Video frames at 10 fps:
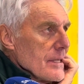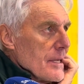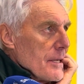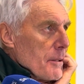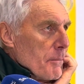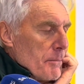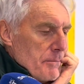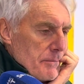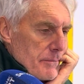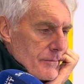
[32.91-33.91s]
um,
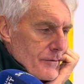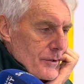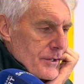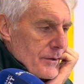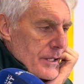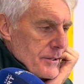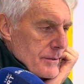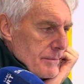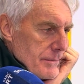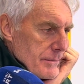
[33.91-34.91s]

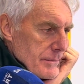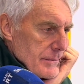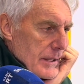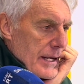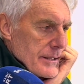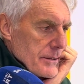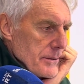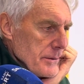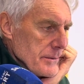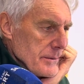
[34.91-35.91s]
frustration, anger,
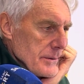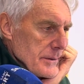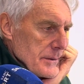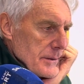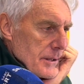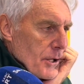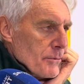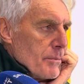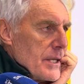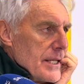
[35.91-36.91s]

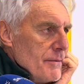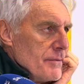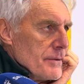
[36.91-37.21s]
unbelief.